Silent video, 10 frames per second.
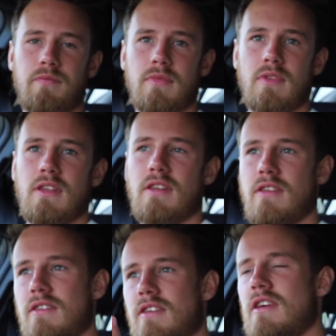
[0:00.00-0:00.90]
it's really
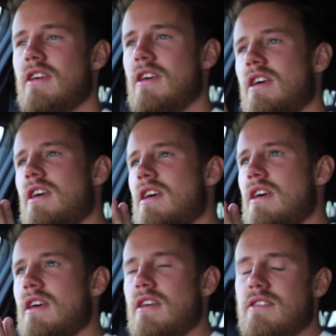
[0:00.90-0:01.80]
creepy.
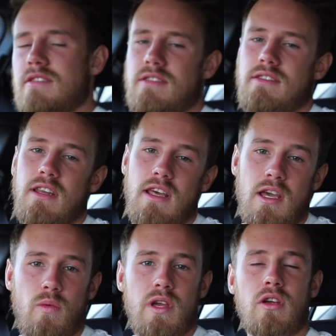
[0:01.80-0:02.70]

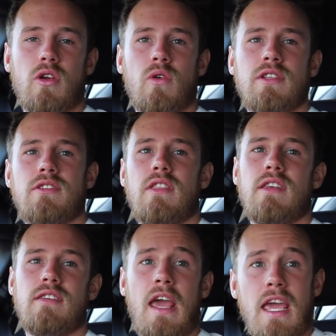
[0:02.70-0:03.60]
today we are going to
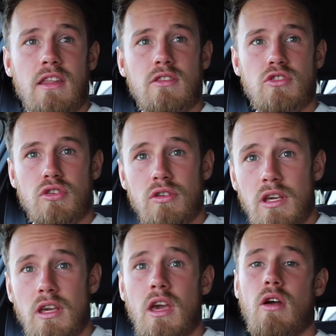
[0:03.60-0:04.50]
the
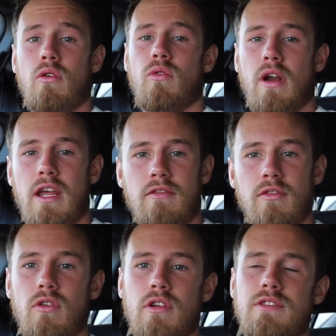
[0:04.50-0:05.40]
Daintree
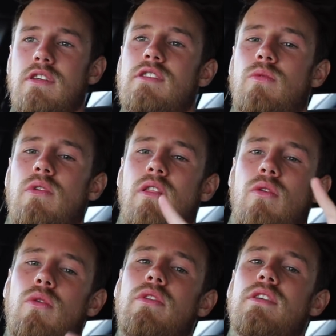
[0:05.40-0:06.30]
Rainforest. It's one of
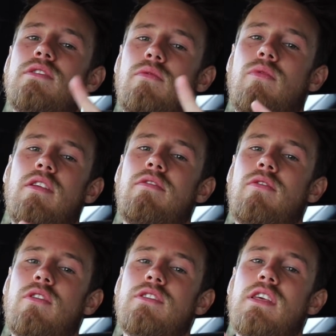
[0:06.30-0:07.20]
the oldest
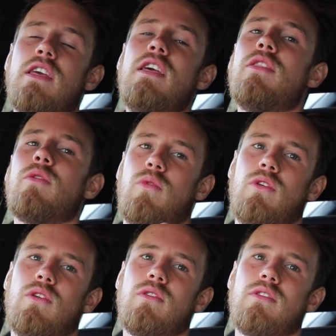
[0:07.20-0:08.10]
rainforests in the
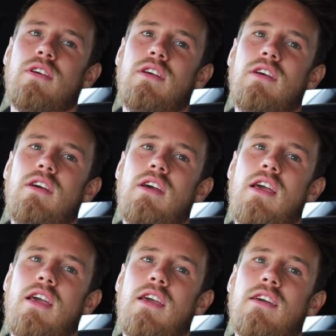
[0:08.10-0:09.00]
world,
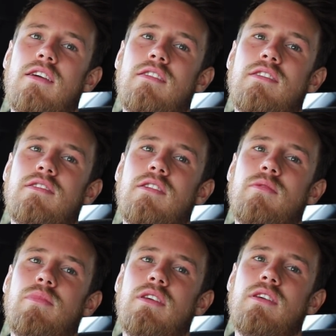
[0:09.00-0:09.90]
and it's
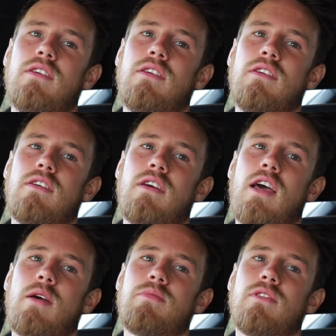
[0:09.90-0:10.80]
going to be
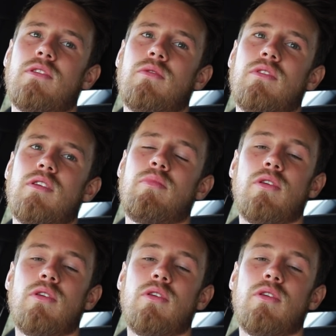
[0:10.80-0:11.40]
absolutely